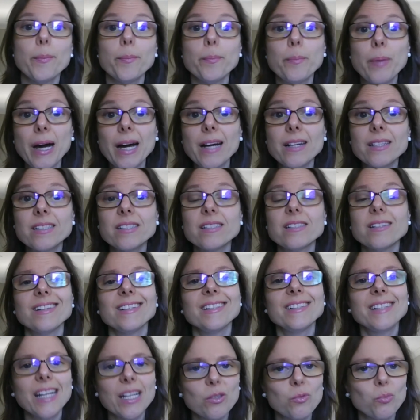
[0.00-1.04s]
But
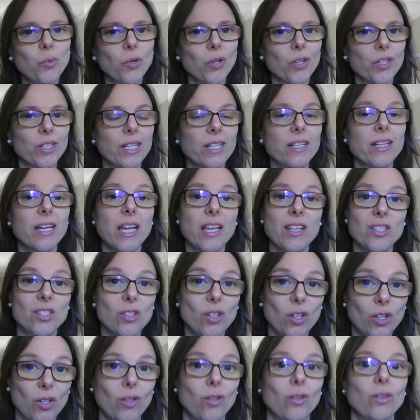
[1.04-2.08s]
networking is
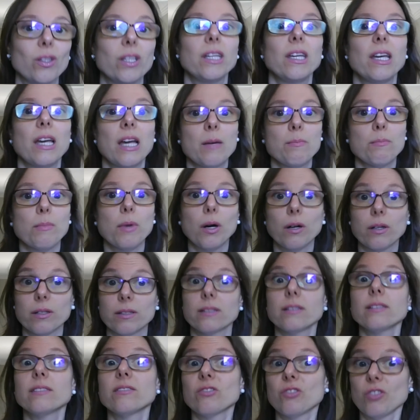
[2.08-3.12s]
not only among
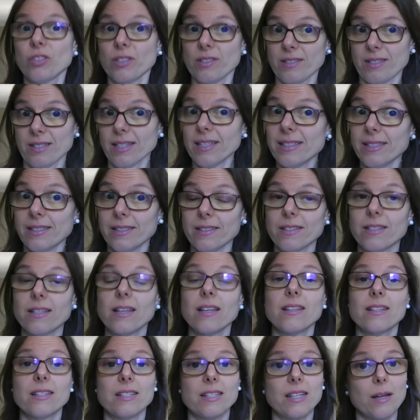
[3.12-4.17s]
translators.
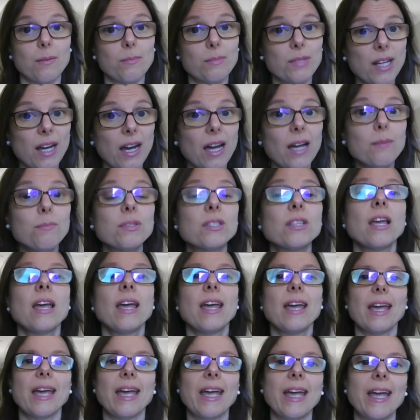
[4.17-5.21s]
Sometimes,
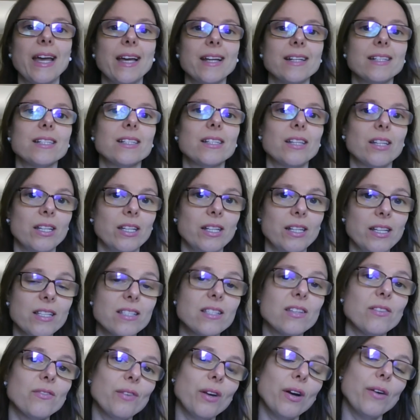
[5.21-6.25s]
and it
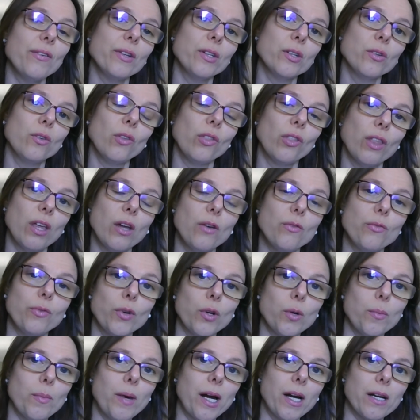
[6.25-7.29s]
is a very good thing for
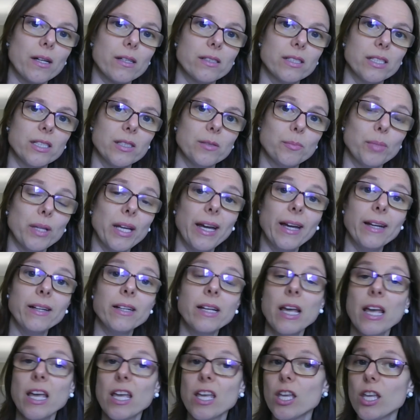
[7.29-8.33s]
your marketing plan,
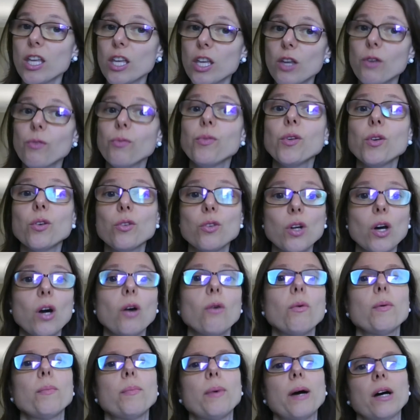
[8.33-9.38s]
if you
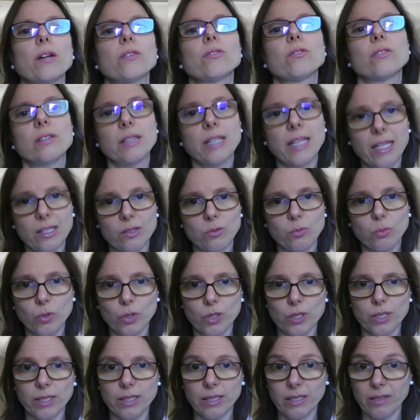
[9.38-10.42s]
know about
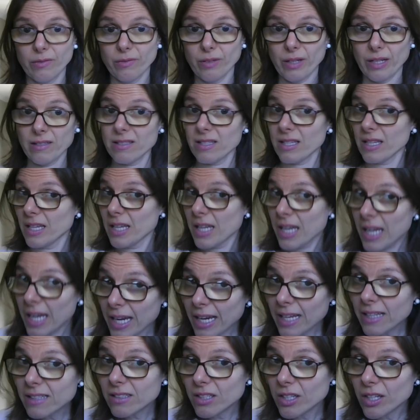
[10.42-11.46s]
networking events
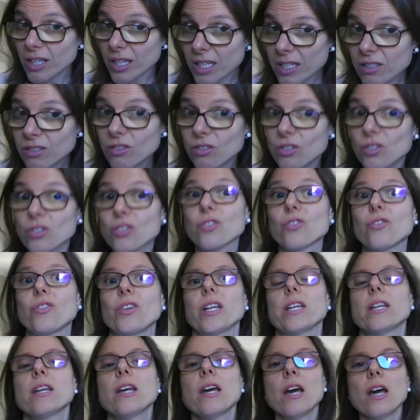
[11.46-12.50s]
in the
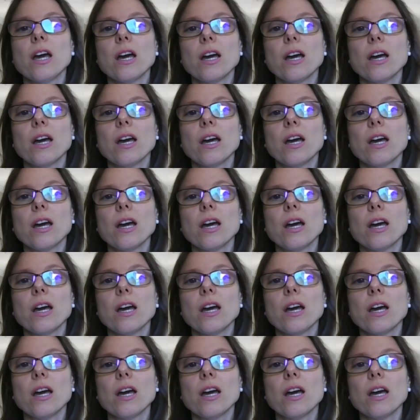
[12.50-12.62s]
industry